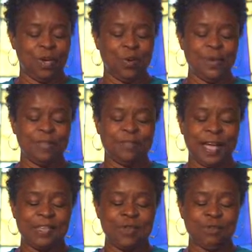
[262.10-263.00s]
We
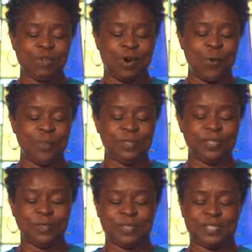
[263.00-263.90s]
invite you to open
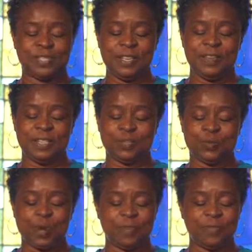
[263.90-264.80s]
to receive this
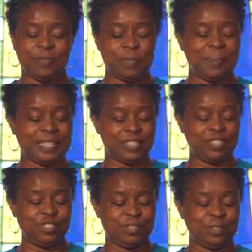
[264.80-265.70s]
wonderful
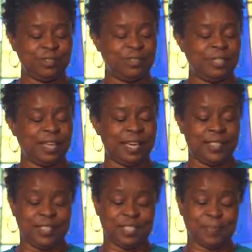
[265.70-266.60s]
messenger
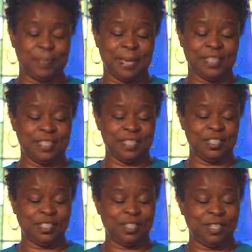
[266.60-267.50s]
and this
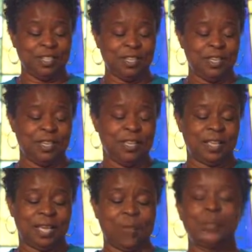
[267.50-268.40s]
message,
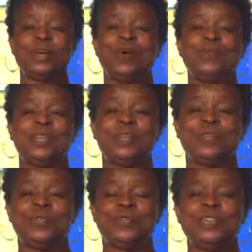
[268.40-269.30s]
and we hope that it
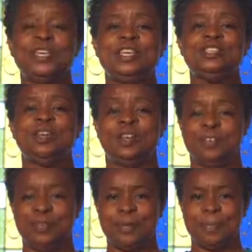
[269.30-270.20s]
will feed
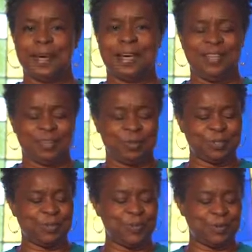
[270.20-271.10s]
your mind, your
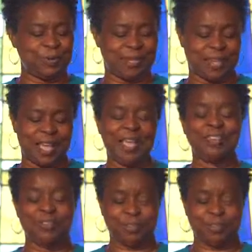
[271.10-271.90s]
spirit, and your